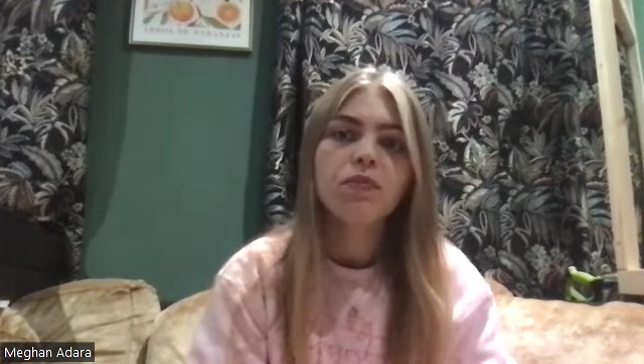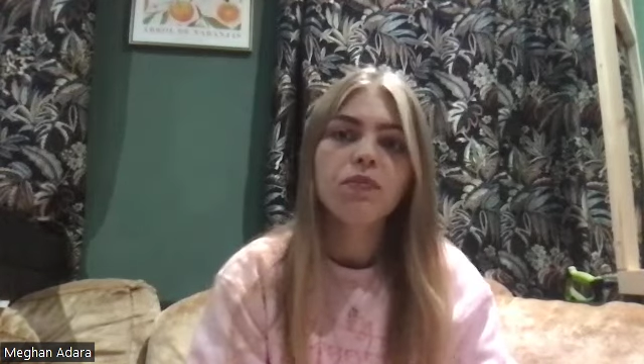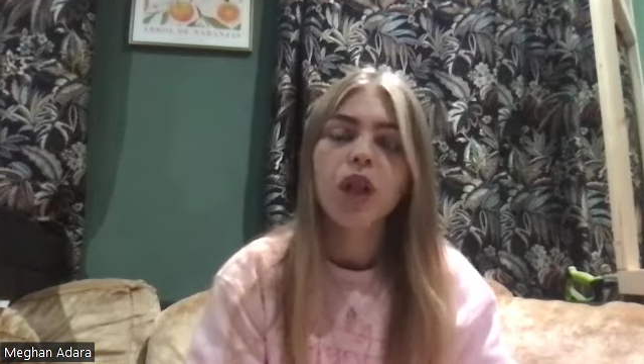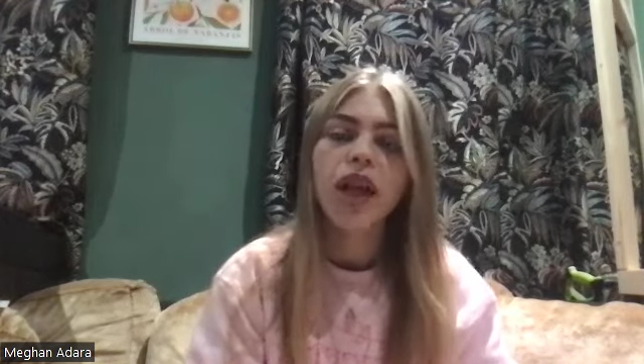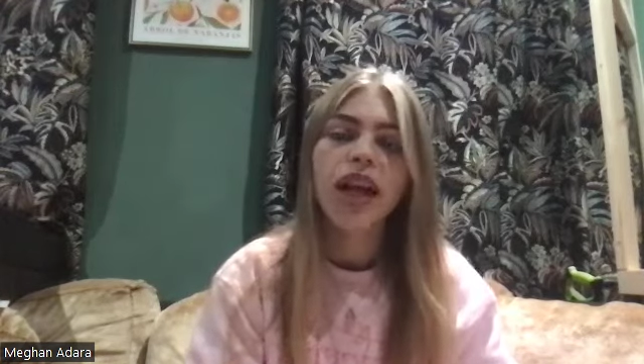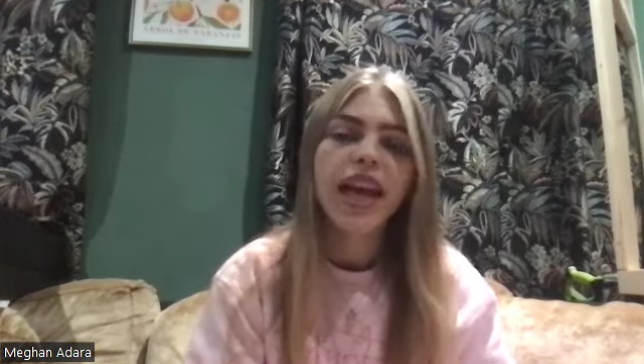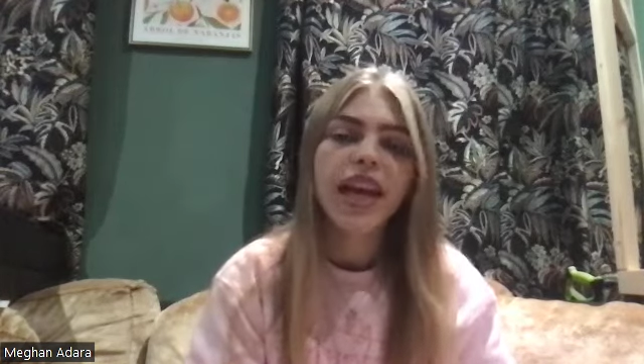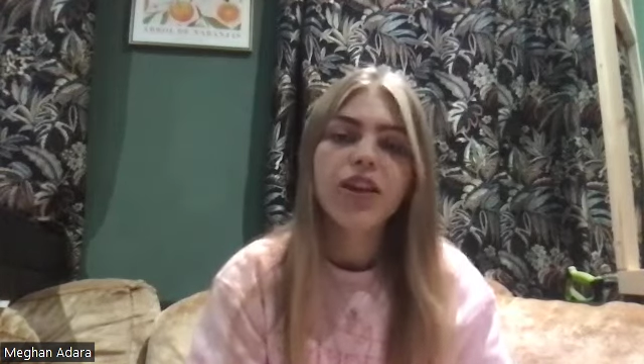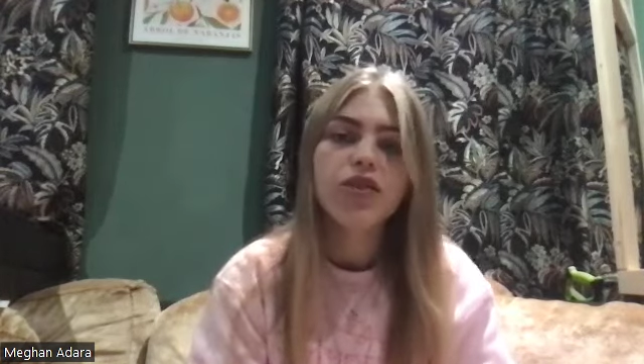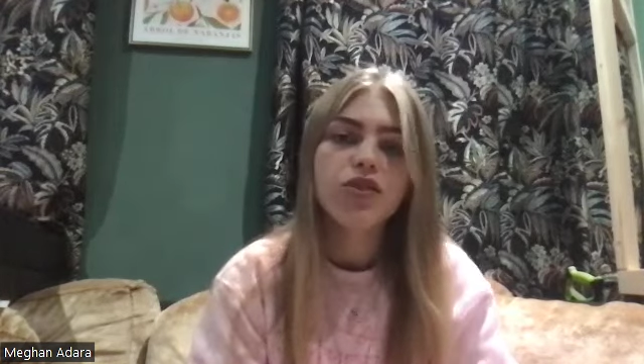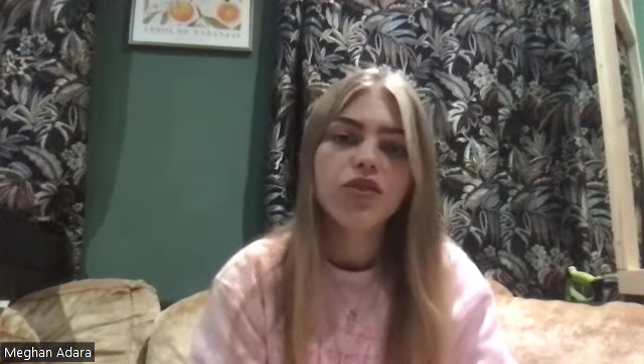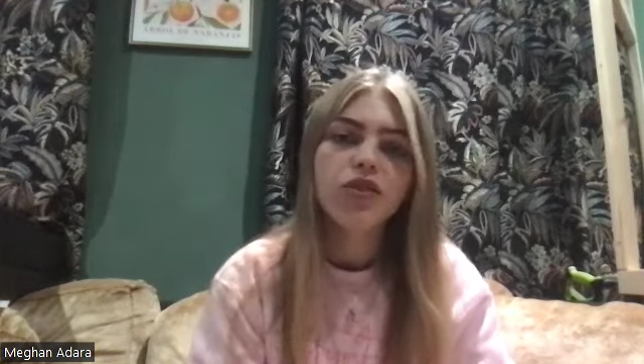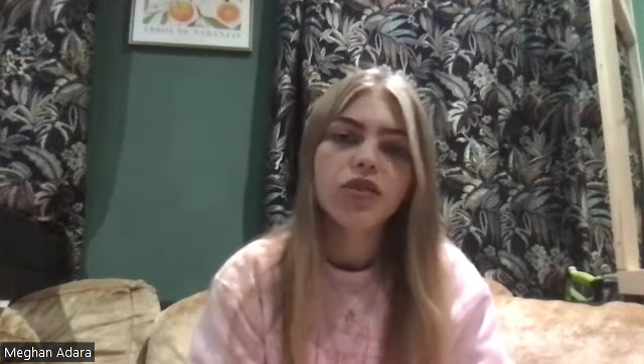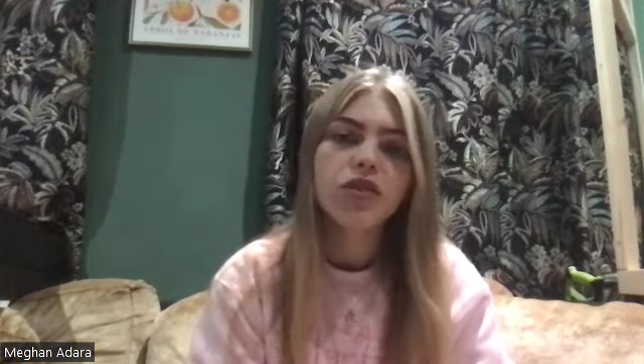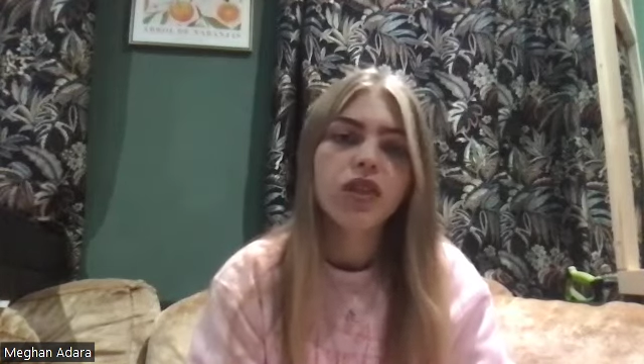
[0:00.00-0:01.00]
like
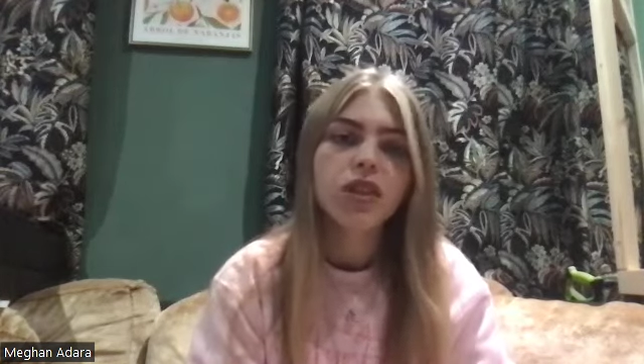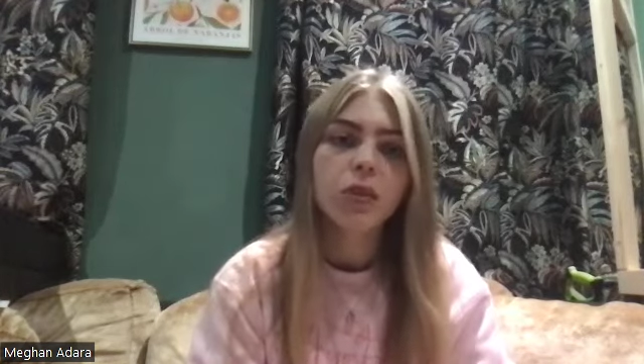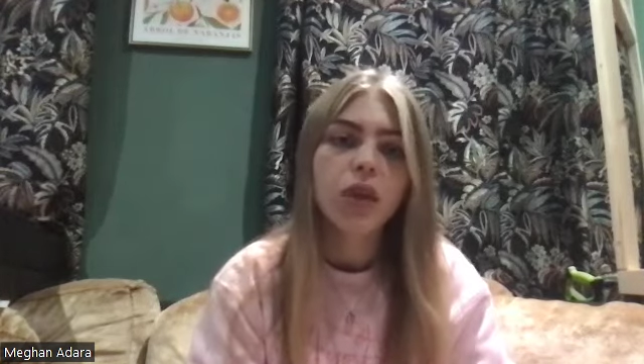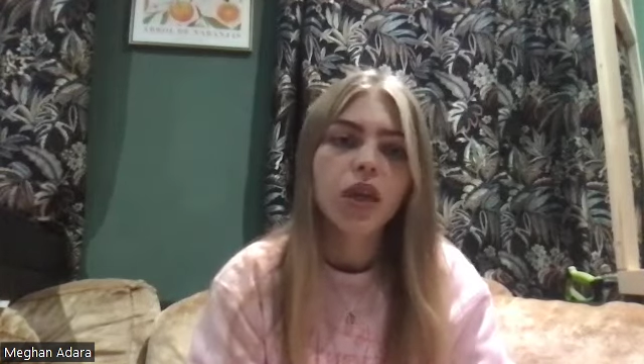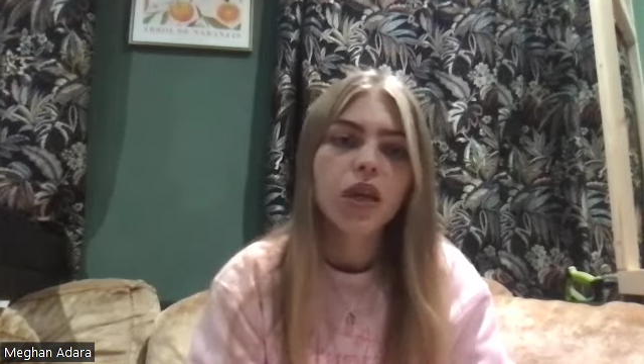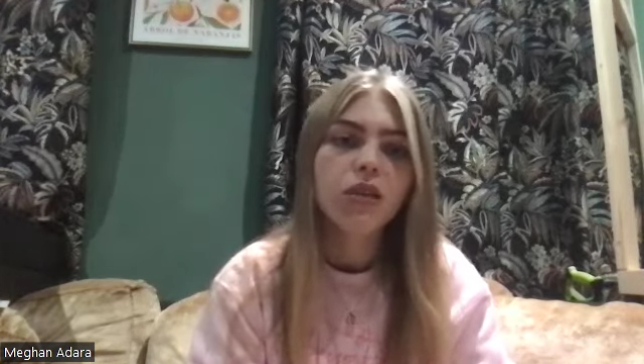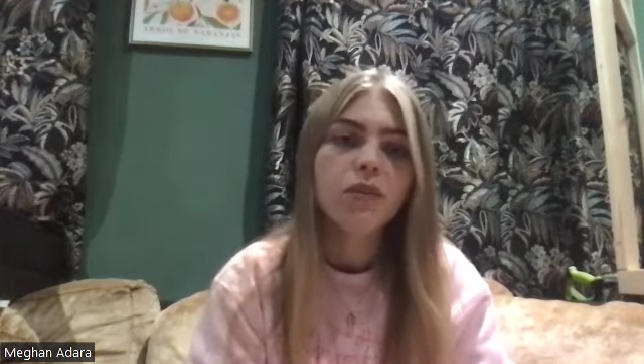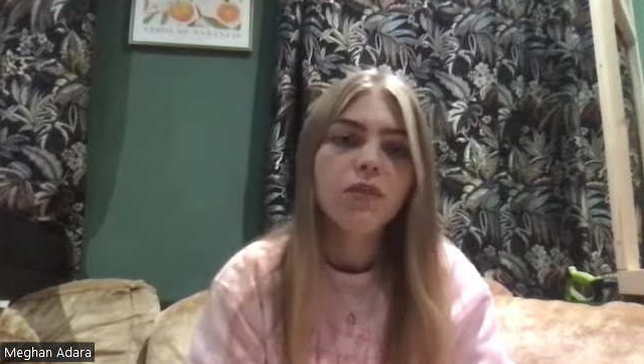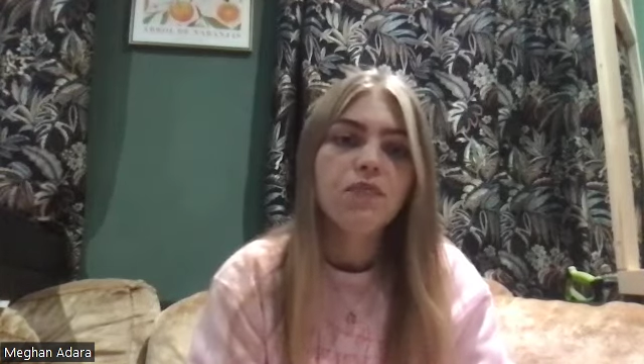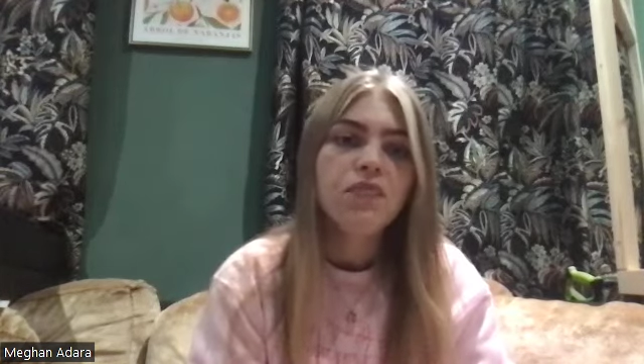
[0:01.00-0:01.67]
extras as well.